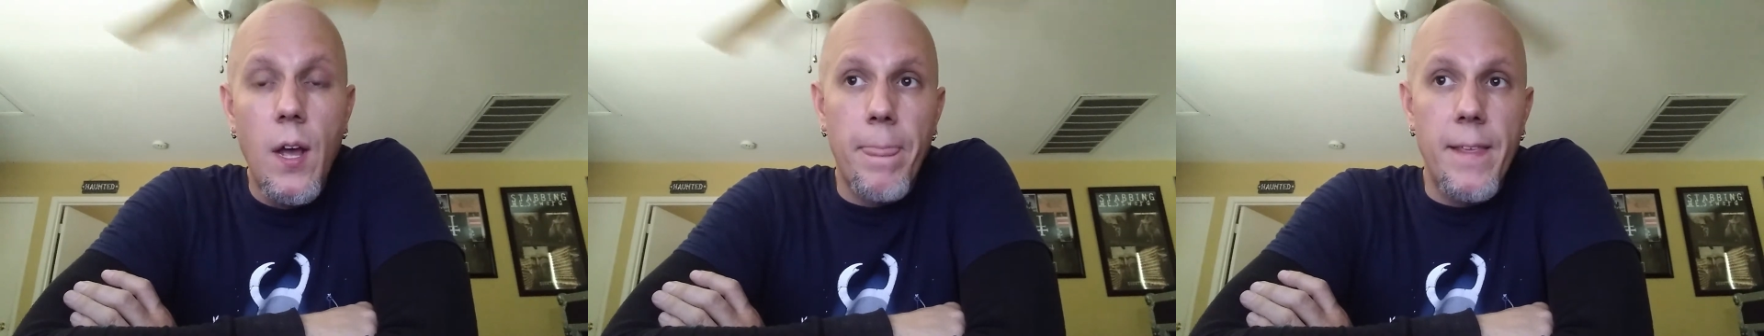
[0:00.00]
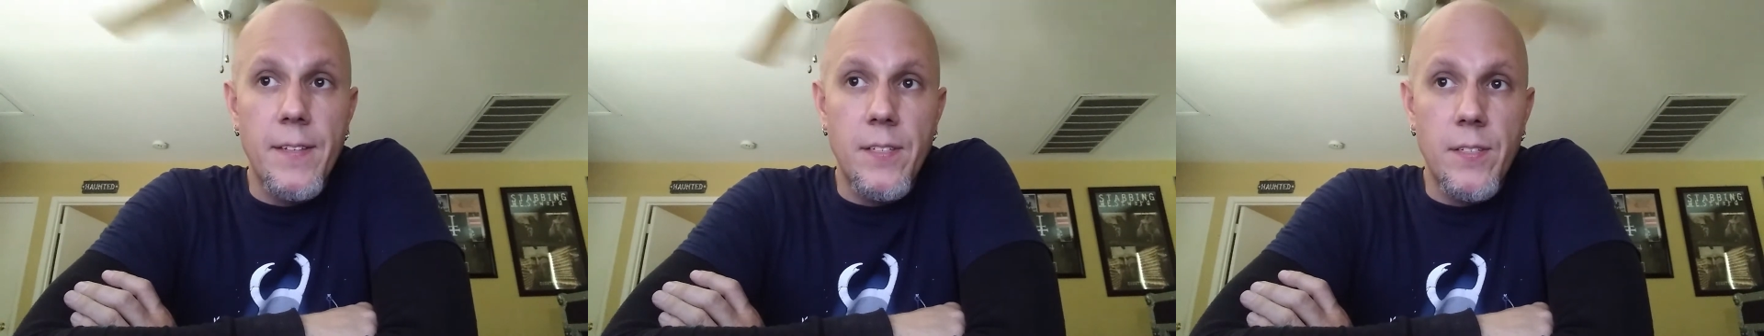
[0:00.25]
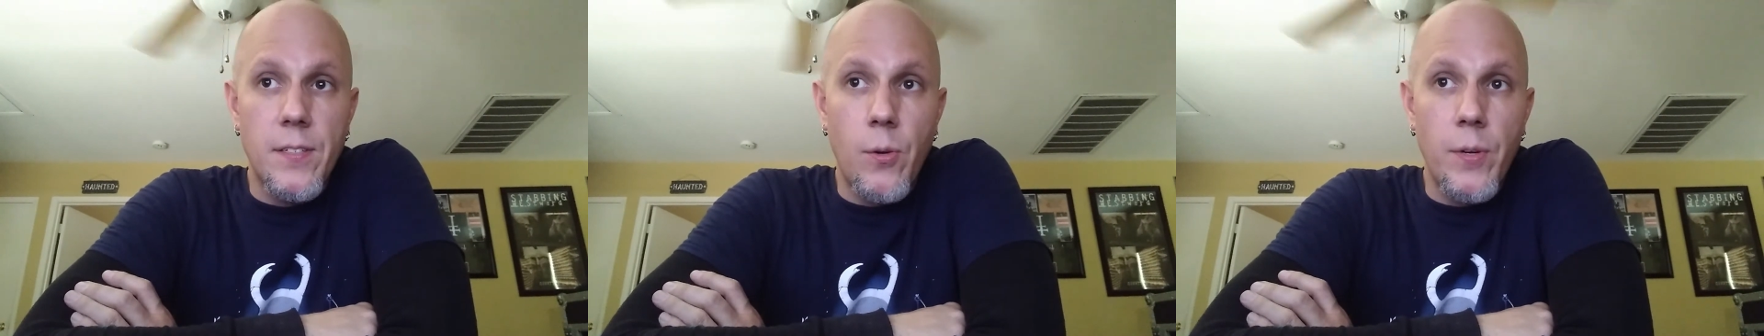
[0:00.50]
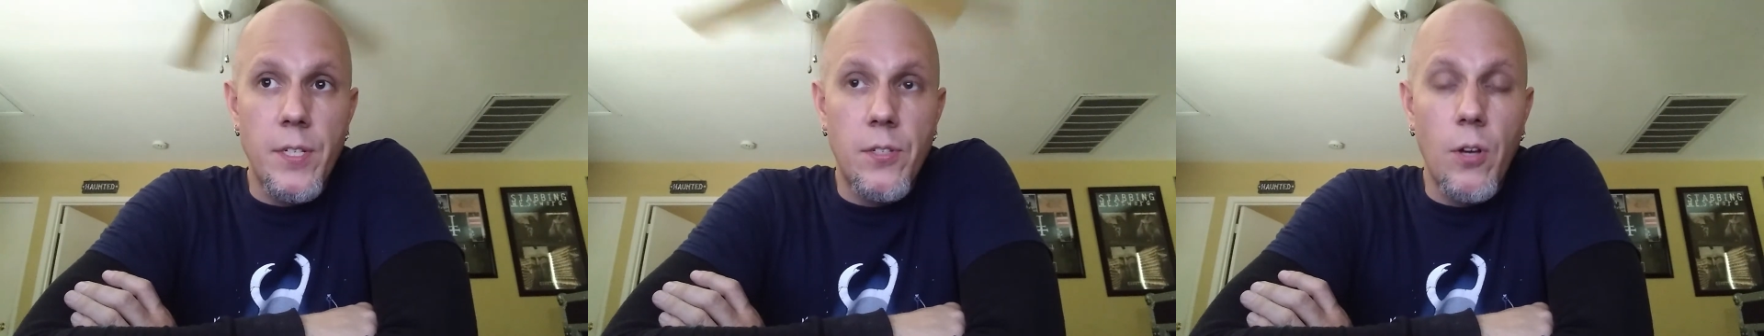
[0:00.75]
This is
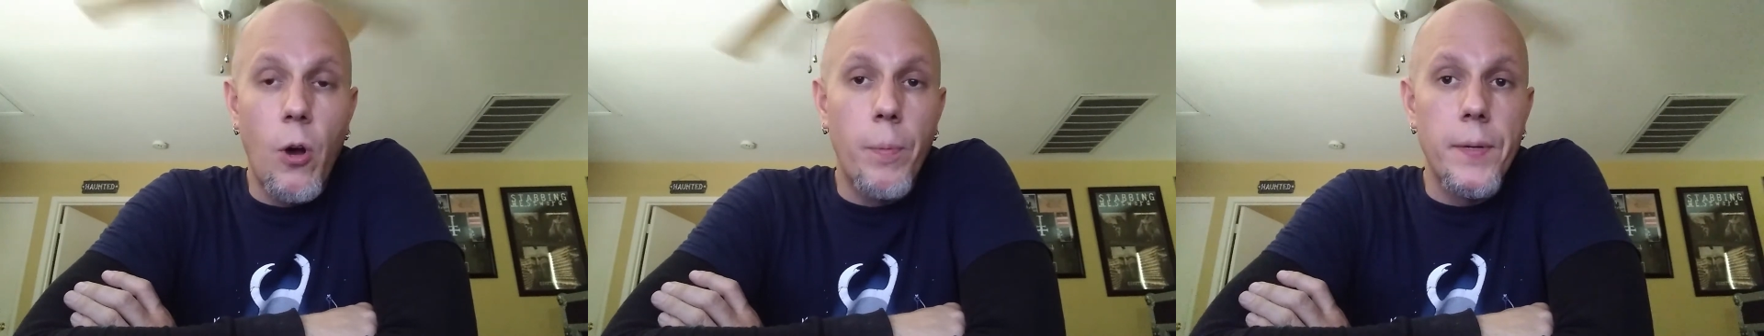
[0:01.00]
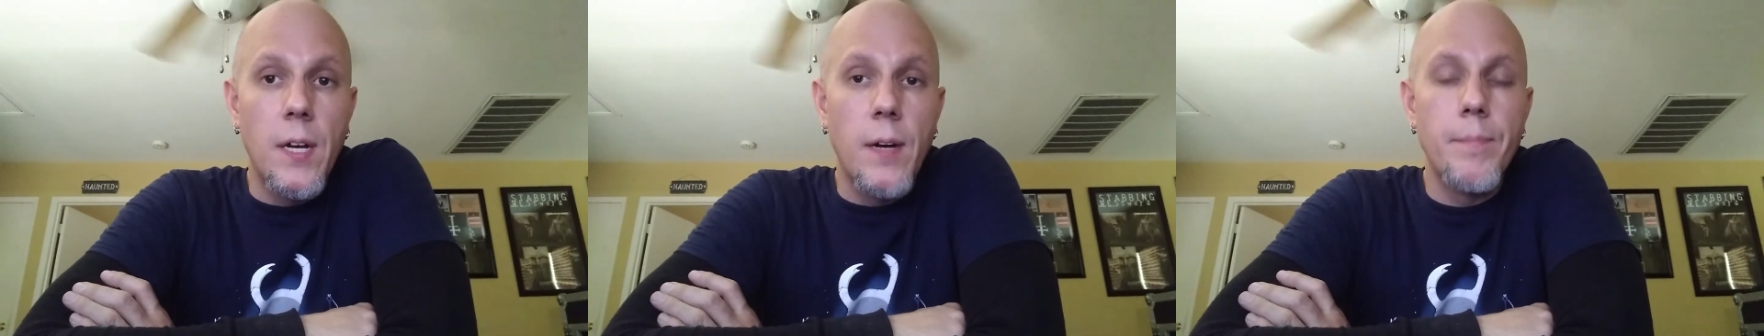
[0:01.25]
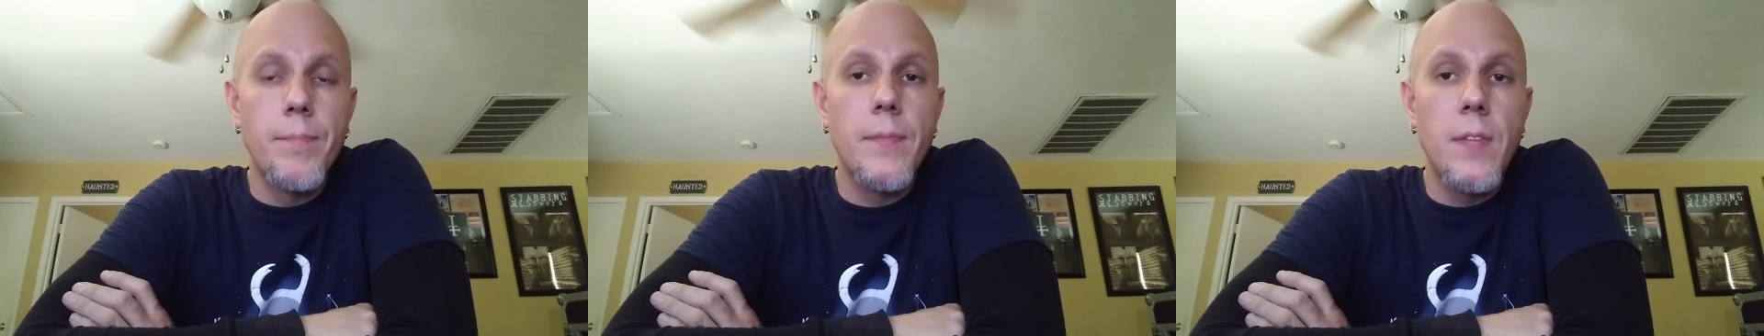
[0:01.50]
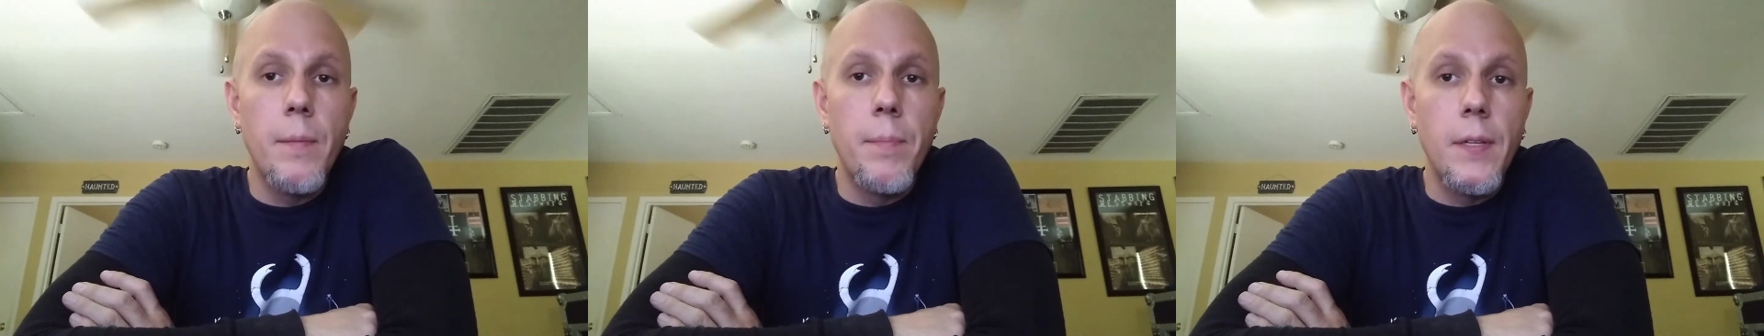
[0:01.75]
going to open up
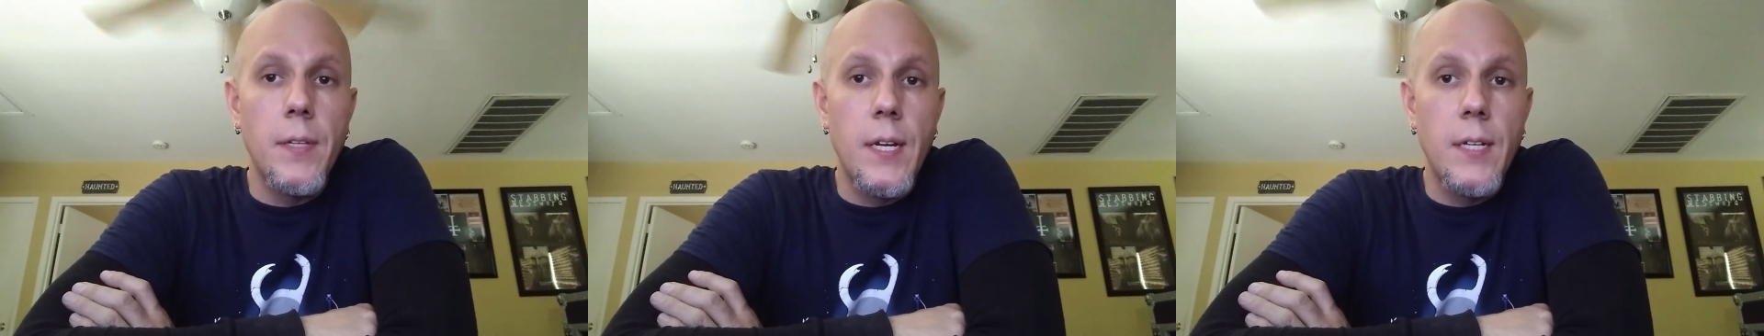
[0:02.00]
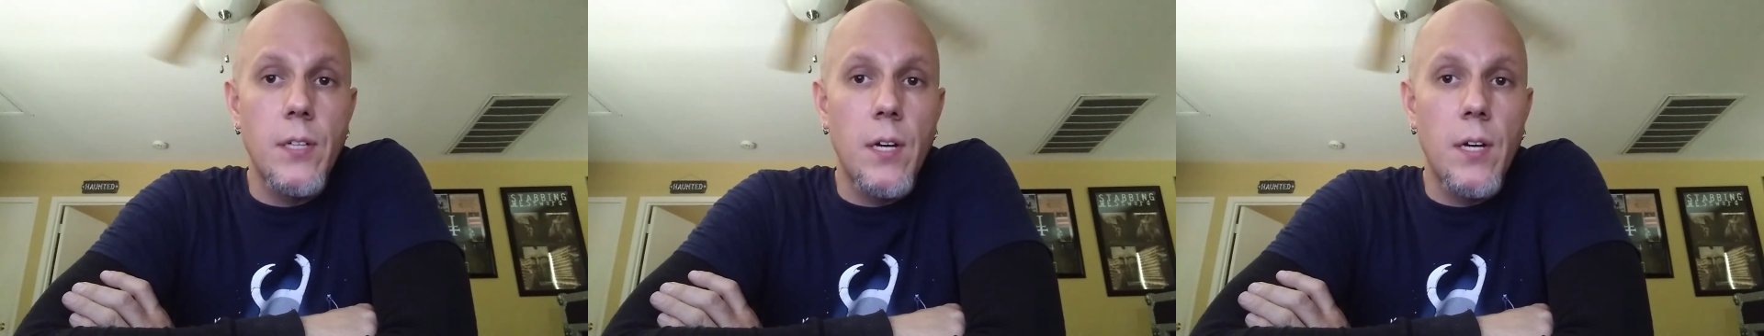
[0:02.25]
the ability